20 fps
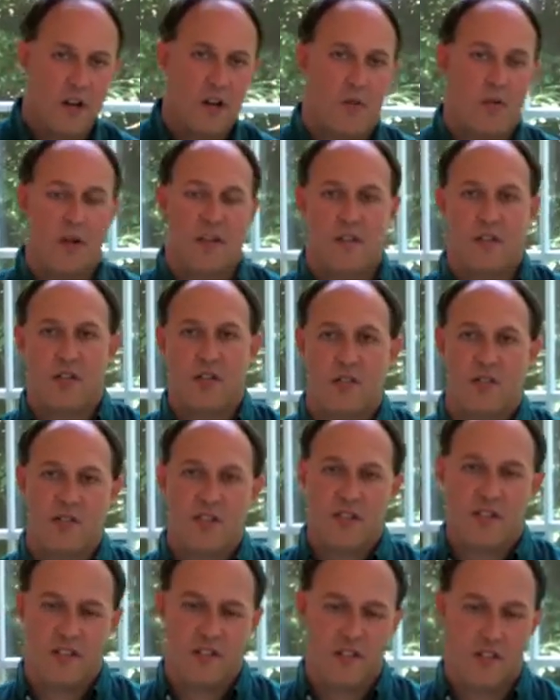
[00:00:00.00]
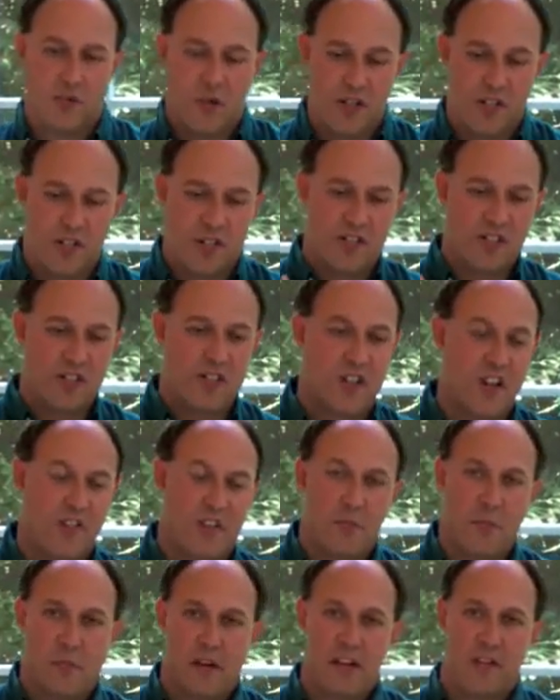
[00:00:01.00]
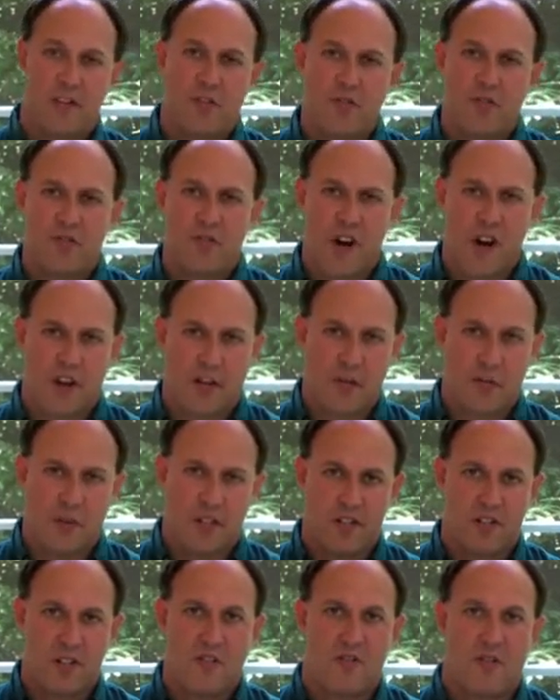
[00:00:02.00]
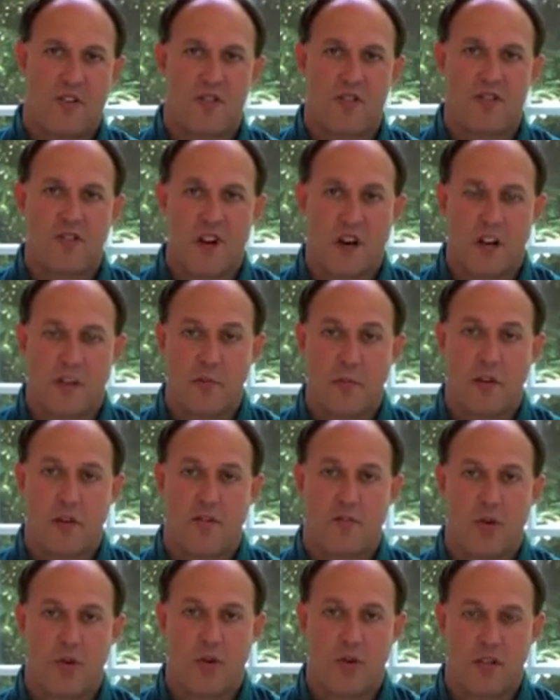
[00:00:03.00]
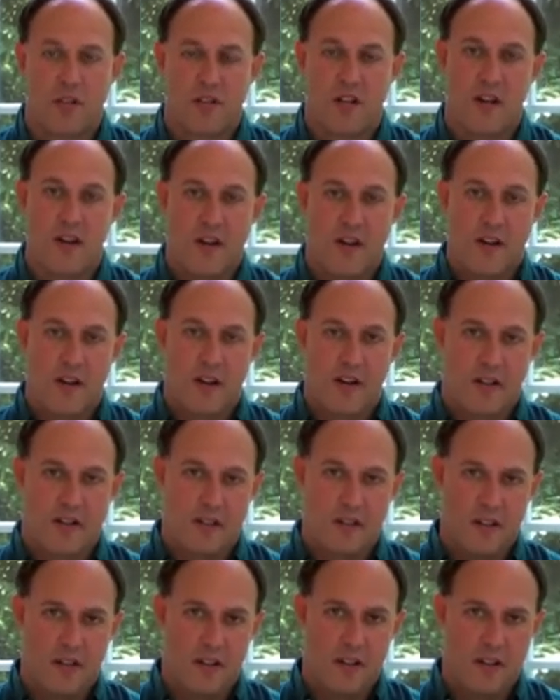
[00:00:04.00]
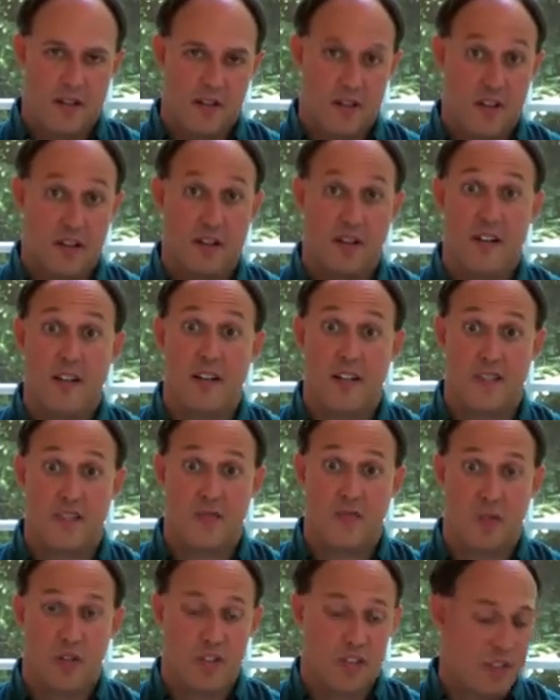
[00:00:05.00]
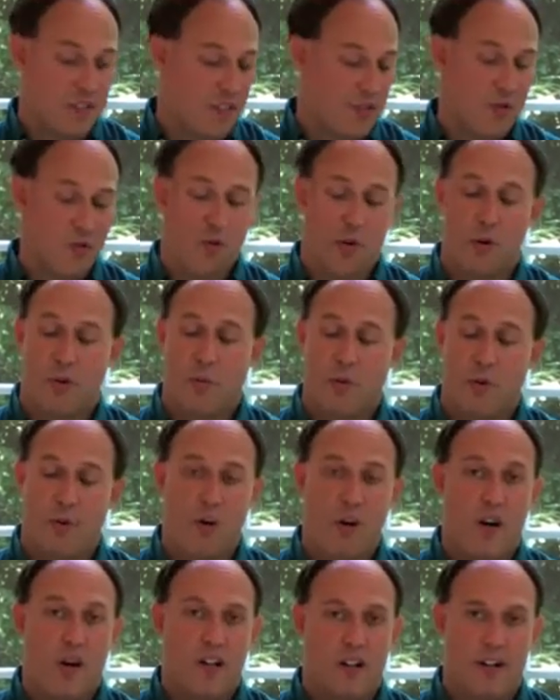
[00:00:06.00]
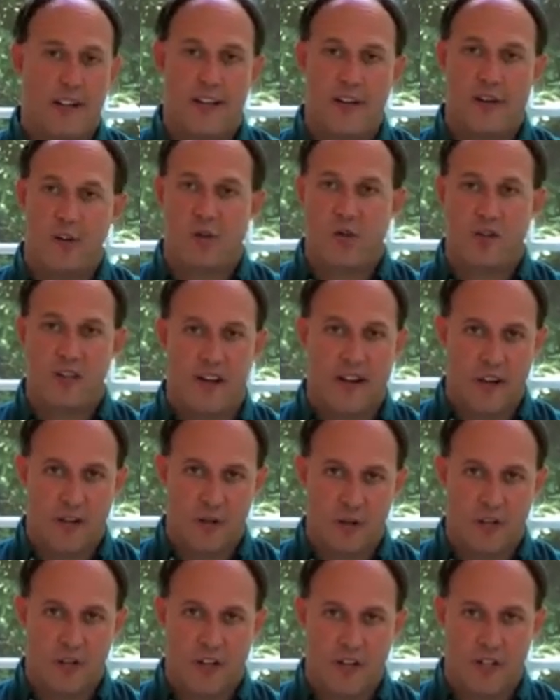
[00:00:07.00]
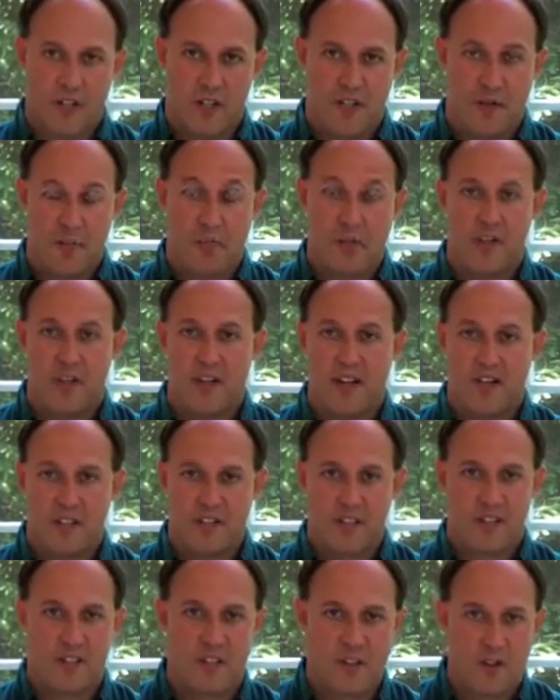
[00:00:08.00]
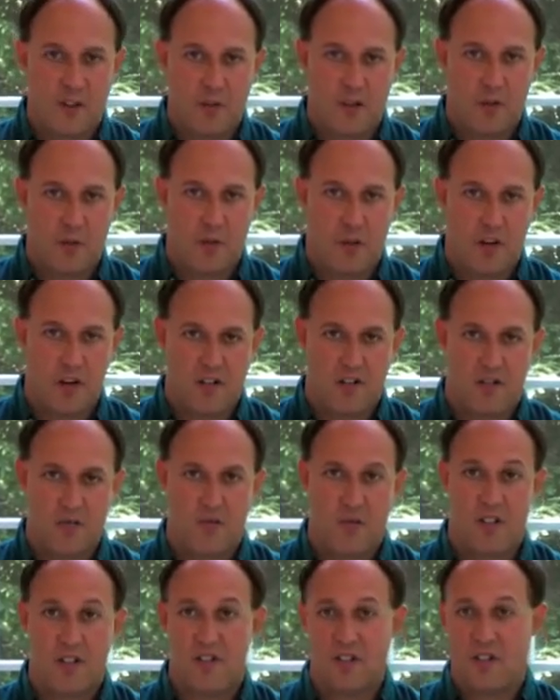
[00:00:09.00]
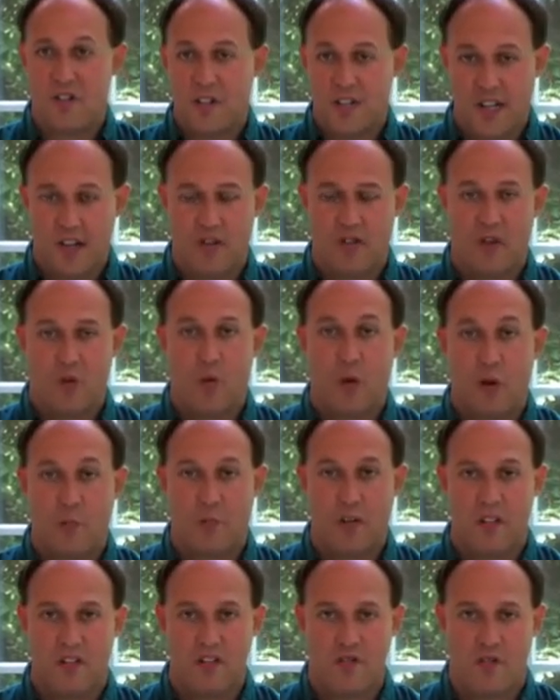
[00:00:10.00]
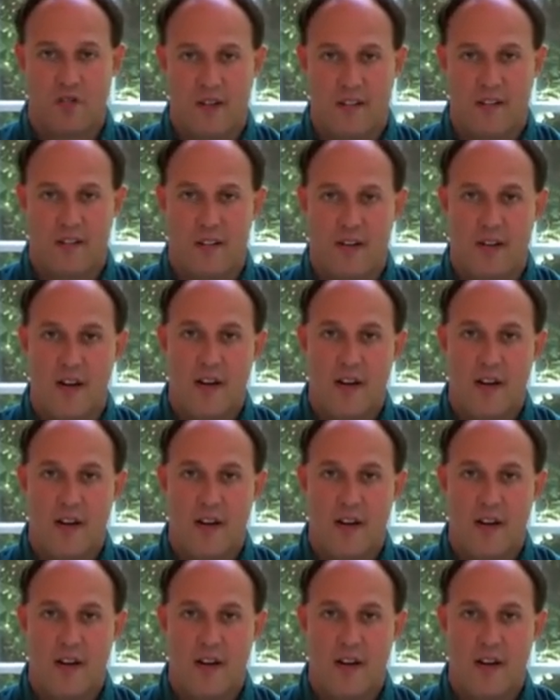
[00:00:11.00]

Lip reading: The rent-to-own situation is governed by two documents. The first document, of course, is the lease, which is a normal landlord-tenant relationship, which has a security deposit, which is generally 1 month's rent.